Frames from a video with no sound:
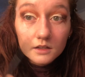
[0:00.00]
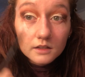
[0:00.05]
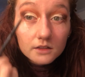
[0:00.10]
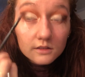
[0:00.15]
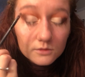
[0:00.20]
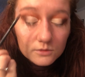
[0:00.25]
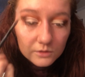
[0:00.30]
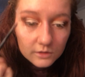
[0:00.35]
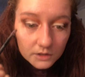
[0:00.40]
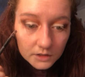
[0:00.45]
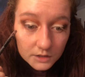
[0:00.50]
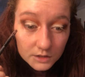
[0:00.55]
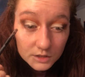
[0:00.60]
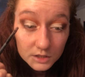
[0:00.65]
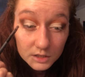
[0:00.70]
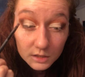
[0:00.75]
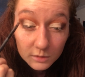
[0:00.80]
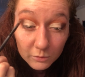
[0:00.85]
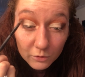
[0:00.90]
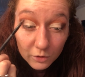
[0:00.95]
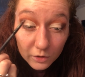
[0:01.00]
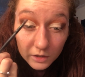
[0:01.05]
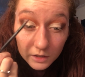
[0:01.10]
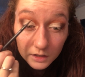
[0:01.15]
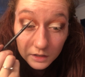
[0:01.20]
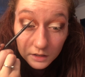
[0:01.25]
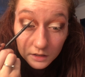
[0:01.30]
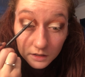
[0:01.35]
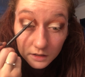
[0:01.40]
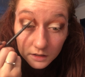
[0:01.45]
It's really
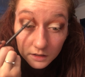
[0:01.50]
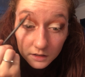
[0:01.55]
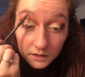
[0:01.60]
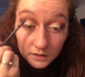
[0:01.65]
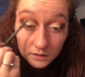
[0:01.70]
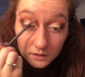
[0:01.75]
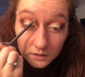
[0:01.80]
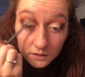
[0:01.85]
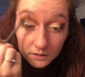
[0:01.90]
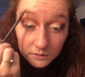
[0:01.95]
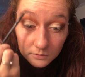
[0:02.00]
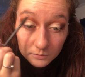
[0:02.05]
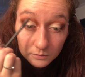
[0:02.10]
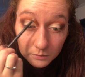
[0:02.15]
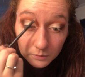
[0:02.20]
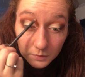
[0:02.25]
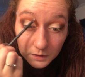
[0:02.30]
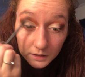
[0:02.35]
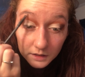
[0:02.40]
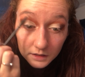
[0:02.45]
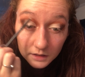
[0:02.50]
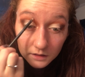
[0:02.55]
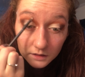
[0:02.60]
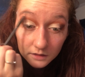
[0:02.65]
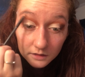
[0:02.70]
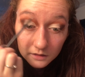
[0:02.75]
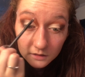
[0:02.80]
shimmery and pink.